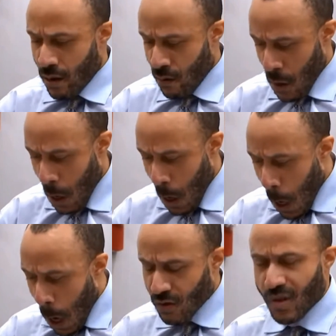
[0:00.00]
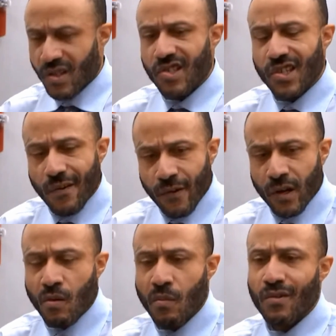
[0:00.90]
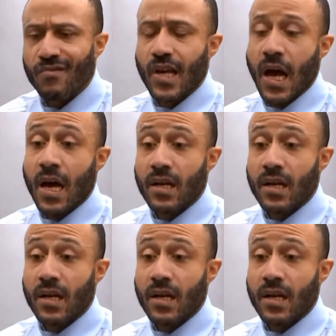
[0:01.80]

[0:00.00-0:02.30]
There's been suffering on both sides.